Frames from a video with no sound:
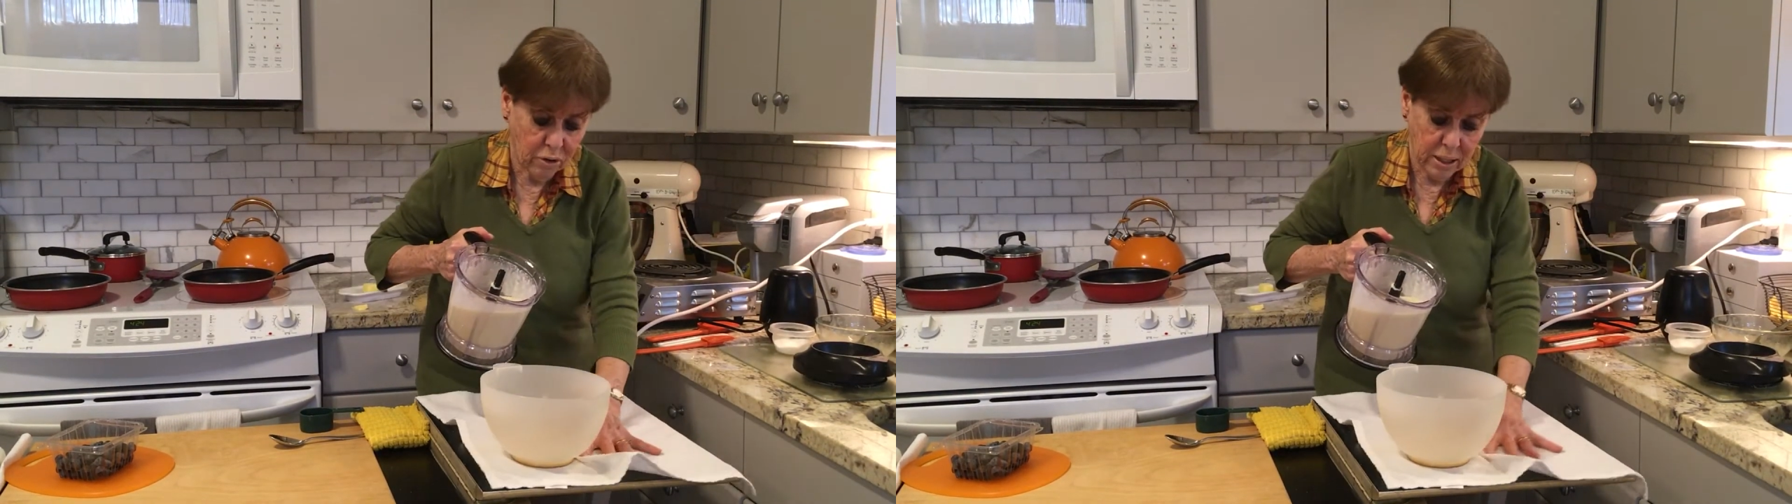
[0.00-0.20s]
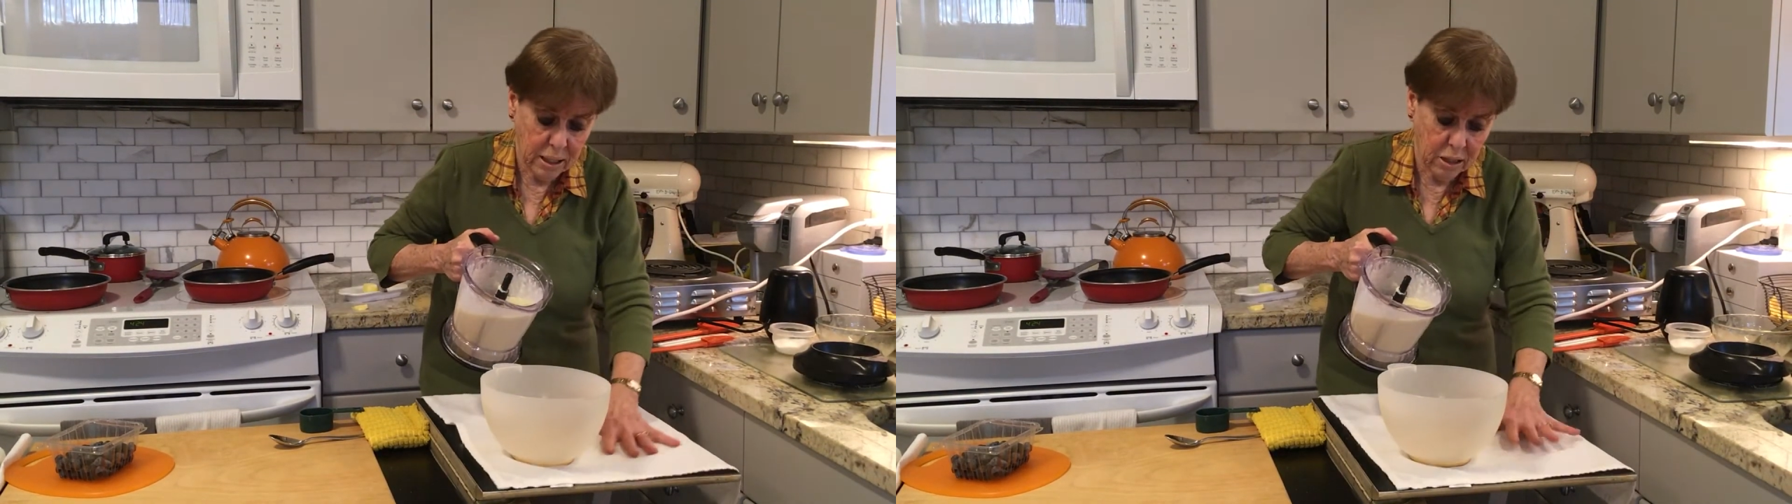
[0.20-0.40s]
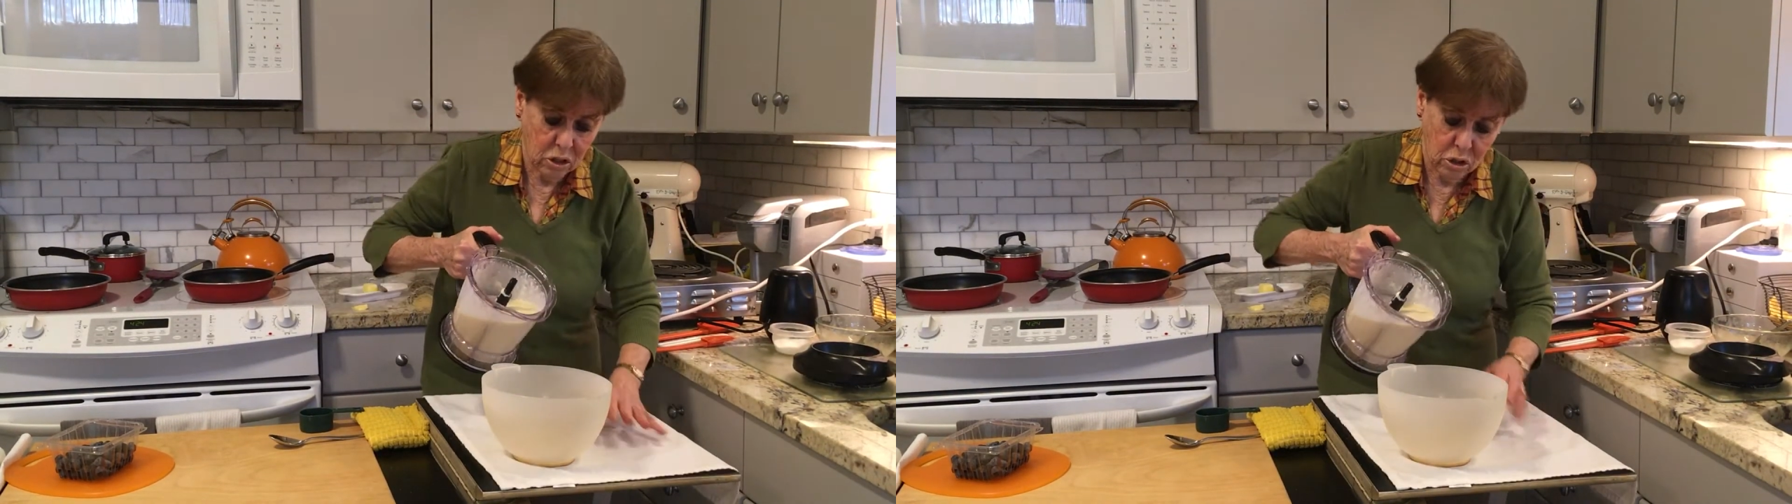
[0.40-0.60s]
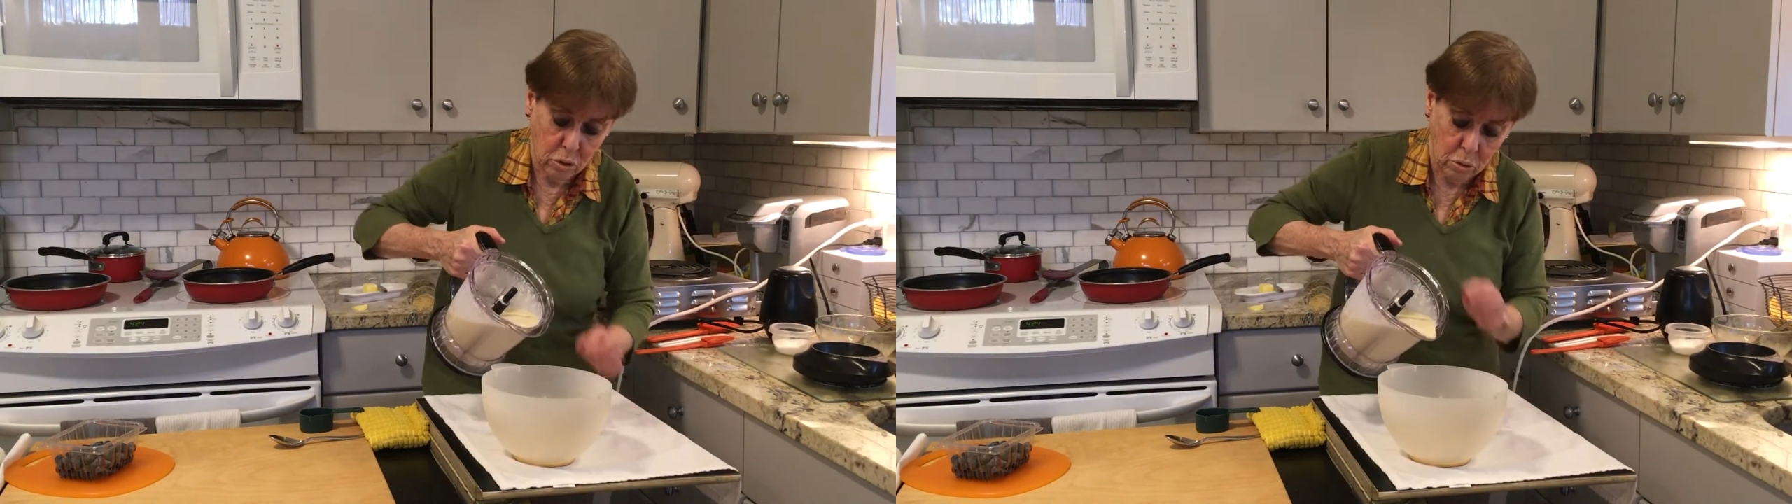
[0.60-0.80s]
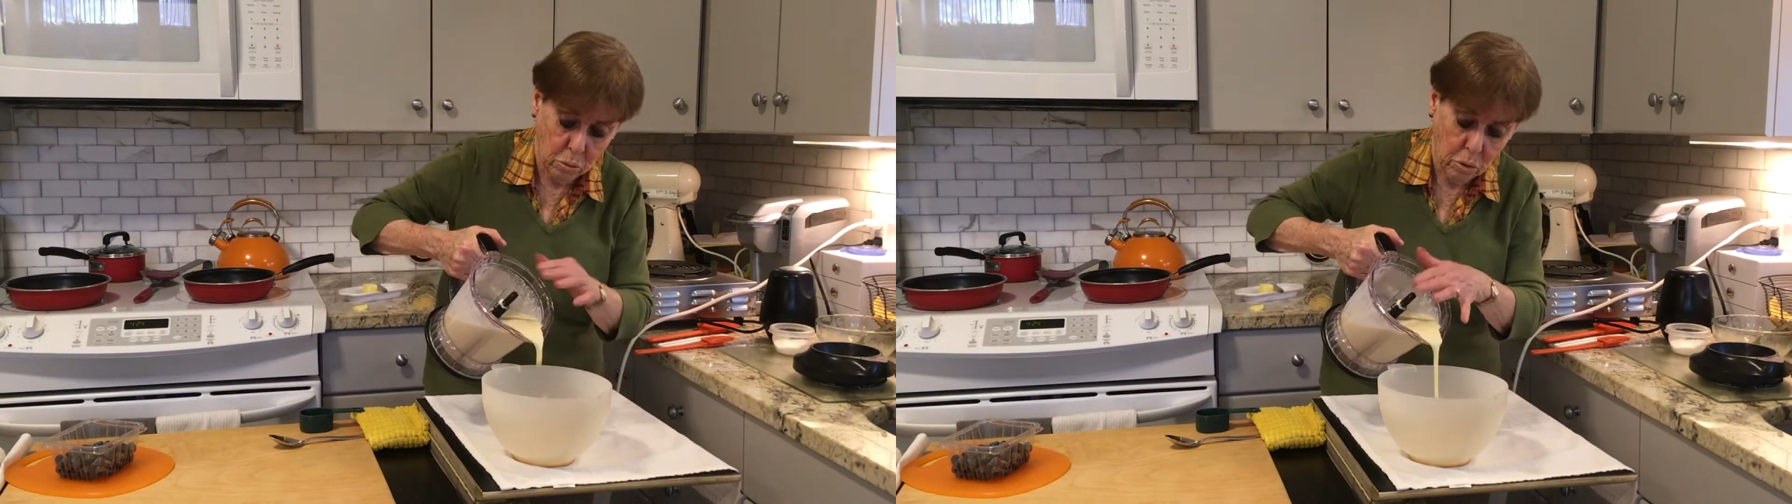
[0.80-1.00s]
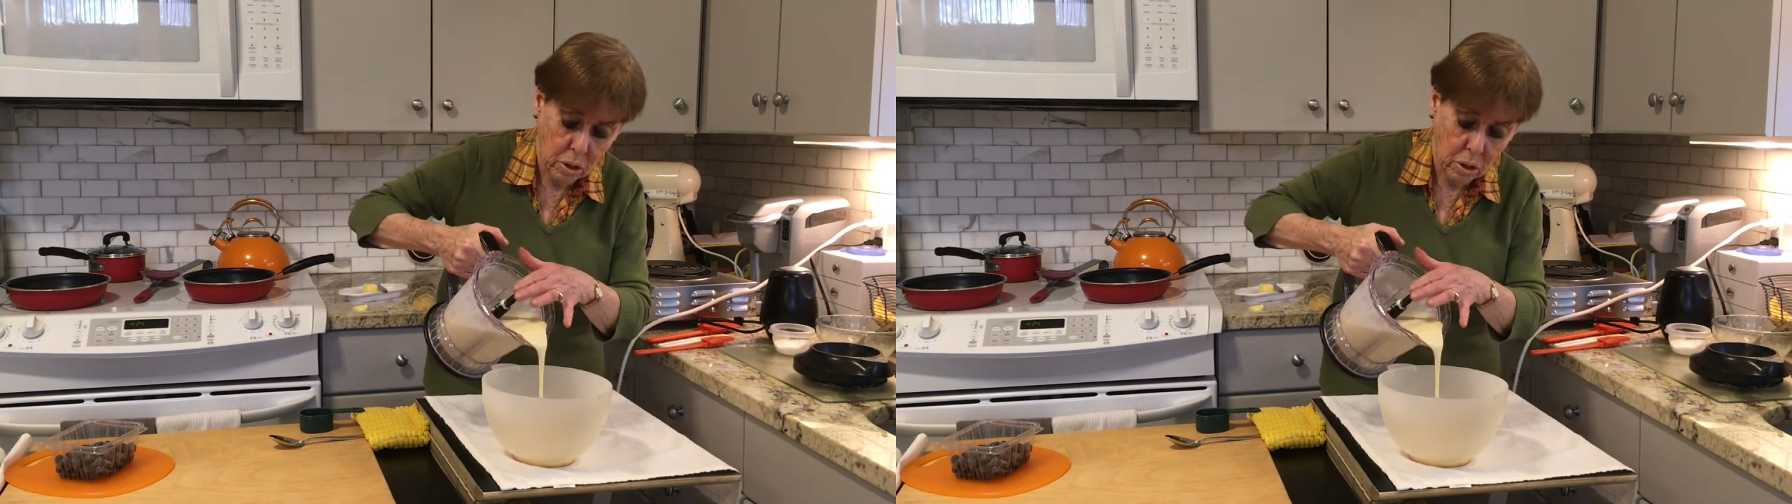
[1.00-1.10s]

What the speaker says: it into